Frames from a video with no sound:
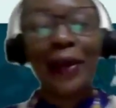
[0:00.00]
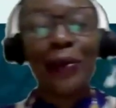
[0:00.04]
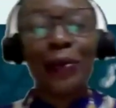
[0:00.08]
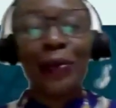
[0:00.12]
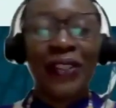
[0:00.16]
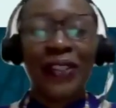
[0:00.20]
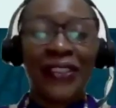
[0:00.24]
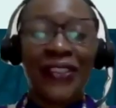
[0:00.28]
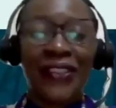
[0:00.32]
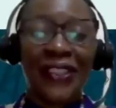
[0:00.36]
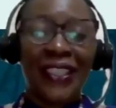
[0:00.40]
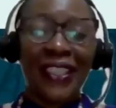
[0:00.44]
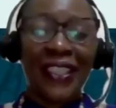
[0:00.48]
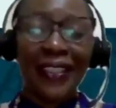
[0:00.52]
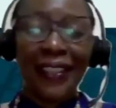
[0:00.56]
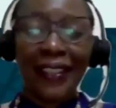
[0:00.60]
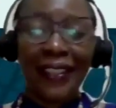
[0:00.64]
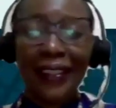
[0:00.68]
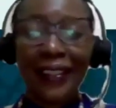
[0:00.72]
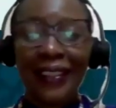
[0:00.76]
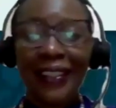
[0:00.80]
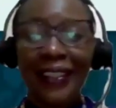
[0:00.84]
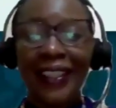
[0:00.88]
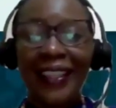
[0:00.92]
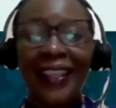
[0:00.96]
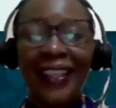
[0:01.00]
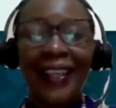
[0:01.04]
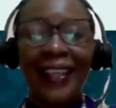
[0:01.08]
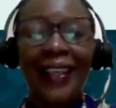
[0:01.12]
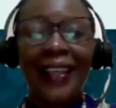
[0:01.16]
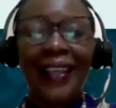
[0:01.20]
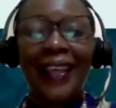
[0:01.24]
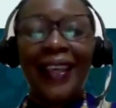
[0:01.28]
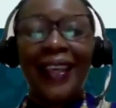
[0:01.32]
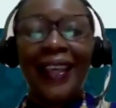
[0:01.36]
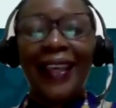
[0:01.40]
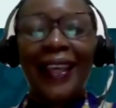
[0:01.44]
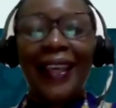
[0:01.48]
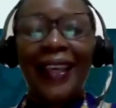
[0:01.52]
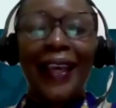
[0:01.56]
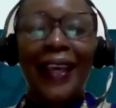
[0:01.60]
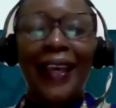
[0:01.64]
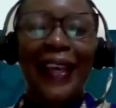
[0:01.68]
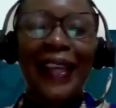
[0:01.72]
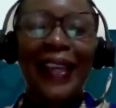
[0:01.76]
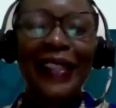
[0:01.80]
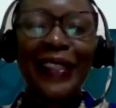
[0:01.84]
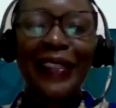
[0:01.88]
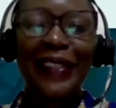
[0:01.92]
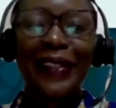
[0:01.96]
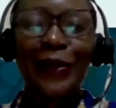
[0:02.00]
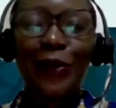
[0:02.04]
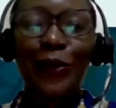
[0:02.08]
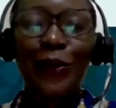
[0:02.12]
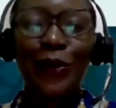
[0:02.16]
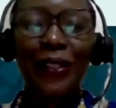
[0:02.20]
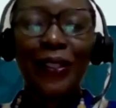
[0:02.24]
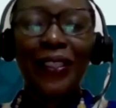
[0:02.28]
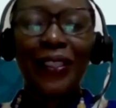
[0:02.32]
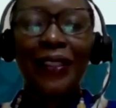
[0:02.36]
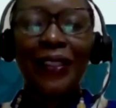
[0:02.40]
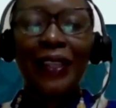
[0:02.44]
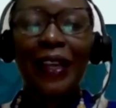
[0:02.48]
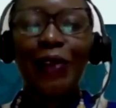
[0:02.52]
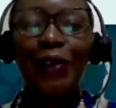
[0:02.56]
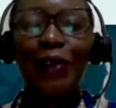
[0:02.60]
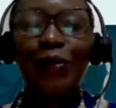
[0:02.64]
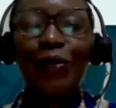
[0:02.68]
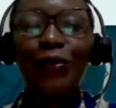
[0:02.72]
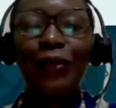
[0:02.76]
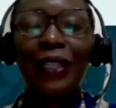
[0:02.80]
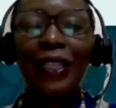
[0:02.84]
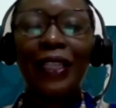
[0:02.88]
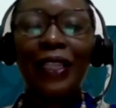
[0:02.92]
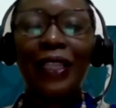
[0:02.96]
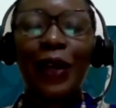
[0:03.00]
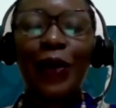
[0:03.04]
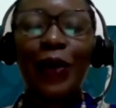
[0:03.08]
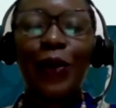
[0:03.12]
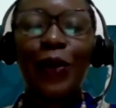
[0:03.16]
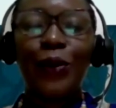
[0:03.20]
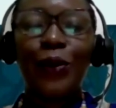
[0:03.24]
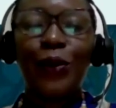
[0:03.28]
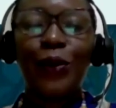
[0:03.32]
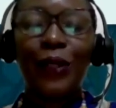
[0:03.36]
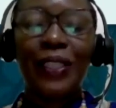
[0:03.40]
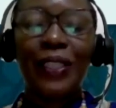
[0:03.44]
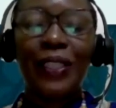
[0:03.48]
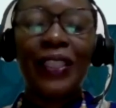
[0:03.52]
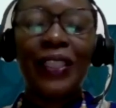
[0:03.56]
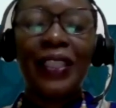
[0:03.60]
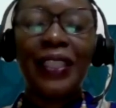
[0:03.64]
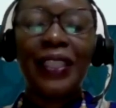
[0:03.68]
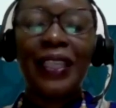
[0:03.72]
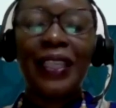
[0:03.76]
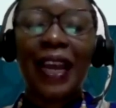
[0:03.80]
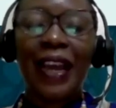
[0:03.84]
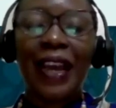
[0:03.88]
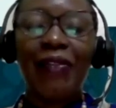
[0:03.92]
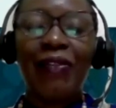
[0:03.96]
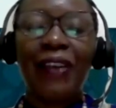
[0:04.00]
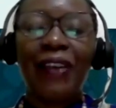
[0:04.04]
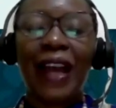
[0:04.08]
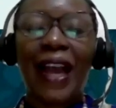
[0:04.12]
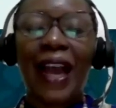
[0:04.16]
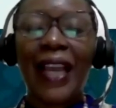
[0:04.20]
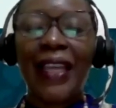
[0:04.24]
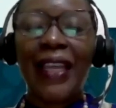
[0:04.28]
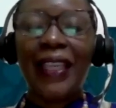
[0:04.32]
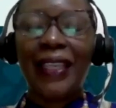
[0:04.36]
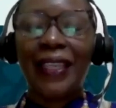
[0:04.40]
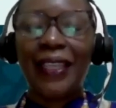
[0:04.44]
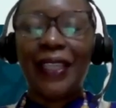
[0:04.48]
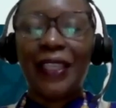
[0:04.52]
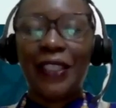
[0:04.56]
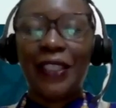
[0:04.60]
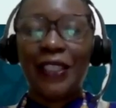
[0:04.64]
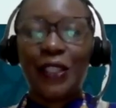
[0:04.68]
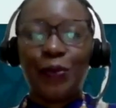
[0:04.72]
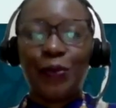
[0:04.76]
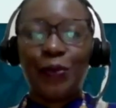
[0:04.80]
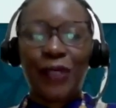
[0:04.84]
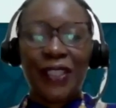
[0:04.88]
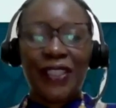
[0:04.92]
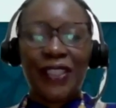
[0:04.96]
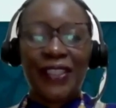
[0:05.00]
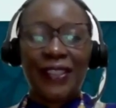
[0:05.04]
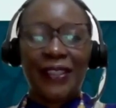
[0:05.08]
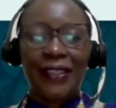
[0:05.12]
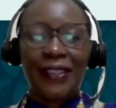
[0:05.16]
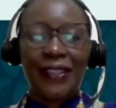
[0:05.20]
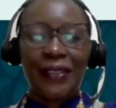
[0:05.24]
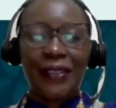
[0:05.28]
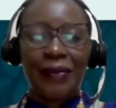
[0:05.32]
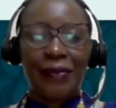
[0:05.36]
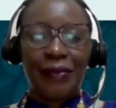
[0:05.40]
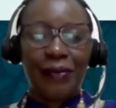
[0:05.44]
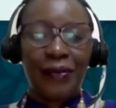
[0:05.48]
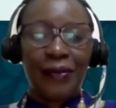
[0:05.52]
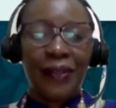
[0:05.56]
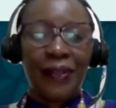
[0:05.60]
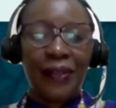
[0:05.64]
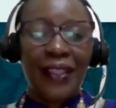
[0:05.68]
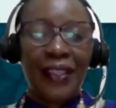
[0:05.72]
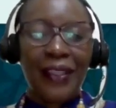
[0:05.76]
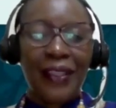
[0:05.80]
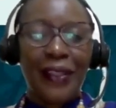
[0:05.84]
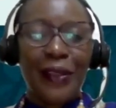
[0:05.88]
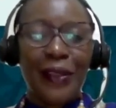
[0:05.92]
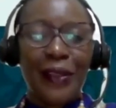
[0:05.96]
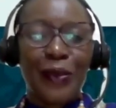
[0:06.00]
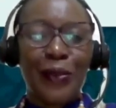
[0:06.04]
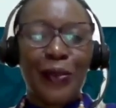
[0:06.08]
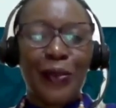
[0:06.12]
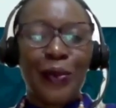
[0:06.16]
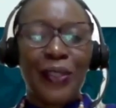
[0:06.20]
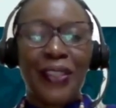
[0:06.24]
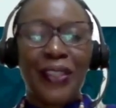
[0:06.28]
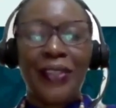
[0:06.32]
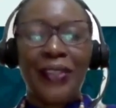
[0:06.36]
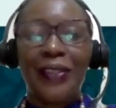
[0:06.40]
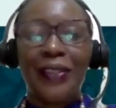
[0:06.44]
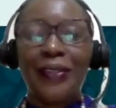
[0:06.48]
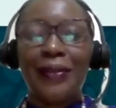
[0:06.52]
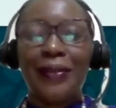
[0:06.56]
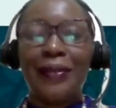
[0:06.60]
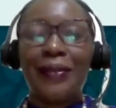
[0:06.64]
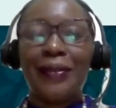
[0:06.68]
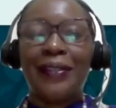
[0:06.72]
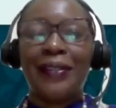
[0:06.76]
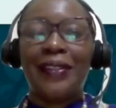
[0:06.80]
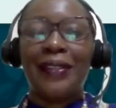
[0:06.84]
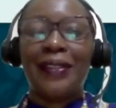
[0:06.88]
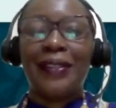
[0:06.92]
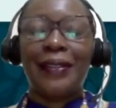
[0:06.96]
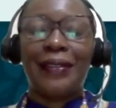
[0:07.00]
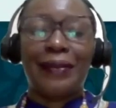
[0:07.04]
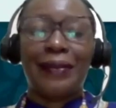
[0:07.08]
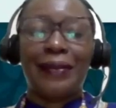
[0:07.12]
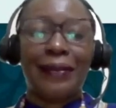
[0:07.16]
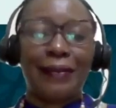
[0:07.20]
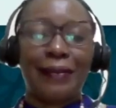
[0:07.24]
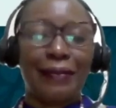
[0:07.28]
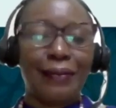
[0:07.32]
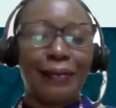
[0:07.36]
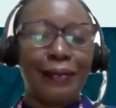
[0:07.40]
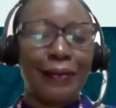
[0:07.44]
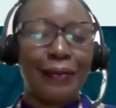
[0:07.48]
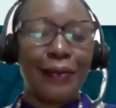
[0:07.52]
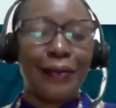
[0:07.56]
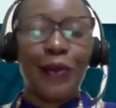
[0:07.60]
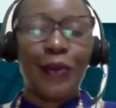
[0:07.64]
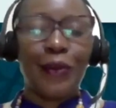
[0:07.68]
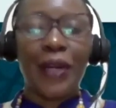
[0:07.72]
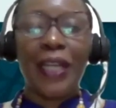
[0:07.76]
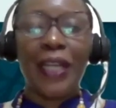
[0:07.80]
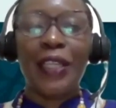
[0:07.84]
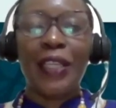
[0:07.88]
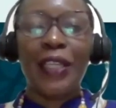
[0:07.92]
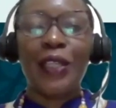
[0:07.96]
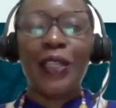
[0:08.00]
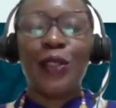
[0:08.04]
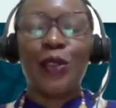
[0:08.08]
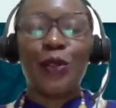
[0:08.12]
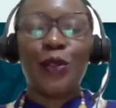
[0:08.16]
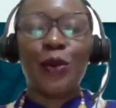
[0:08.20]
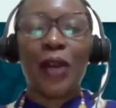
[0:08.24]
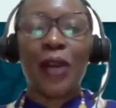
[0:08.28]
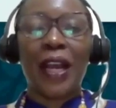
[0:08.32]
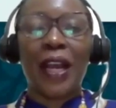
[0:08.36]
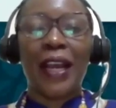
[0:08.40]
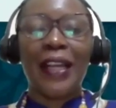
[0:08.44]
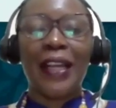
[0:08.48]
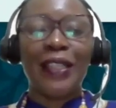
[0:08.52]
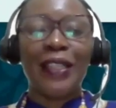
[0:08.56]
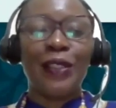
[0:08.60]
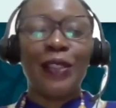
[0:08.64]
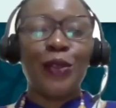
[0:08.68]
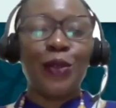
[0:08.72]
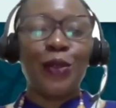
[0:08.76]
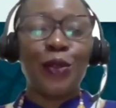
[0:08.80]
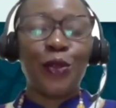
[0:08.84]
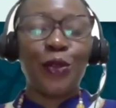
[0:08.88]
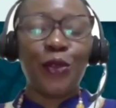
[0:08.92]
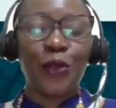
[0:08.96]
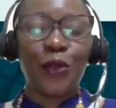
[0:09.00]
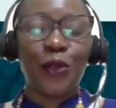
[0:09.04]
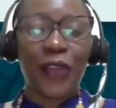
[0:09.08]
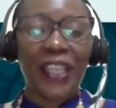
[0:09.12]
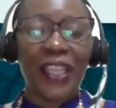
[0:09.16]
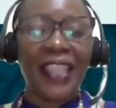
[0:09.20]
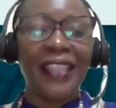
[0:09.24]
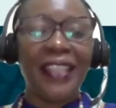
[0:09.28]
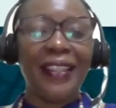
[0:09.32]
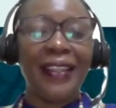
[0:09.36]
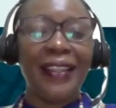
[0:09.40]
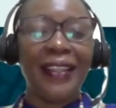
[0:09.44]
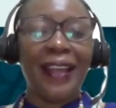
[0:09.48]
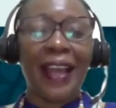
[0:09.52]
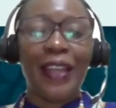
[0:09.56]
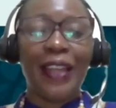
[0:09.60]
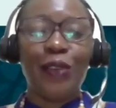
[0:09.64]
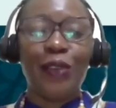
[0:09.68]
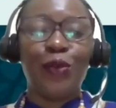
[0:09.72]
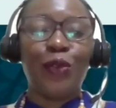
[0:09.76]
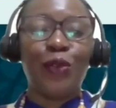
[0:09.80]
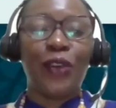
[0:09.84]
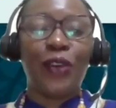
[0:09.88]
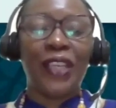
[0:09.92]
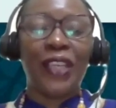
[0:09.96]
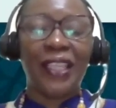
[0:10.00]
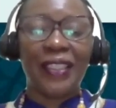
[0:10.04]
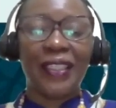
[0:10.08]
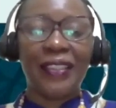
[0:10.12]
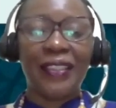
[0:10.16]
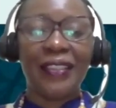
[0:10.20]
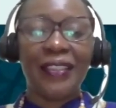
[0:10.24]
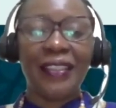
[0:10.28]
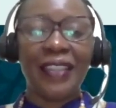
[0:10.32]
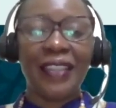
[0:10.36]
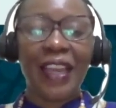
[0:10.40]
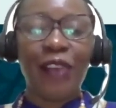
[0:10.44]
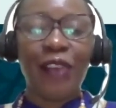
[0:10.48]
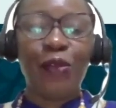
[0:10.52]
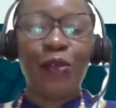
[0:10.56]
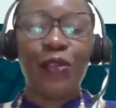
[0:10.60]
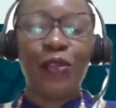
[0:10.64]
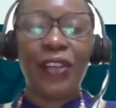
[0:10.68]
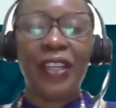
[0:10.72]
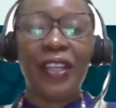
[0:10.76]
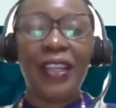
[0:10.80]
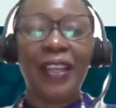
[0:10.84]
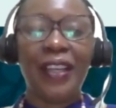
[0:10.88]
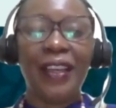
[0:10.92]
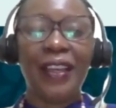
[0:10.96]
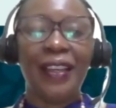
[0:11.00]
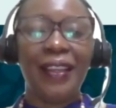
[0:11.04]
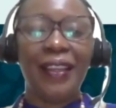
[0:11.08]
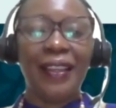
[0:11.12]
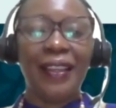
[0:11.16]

appreciated. And good enough, we still have IHPC, which is working so hard to train advocates in Africa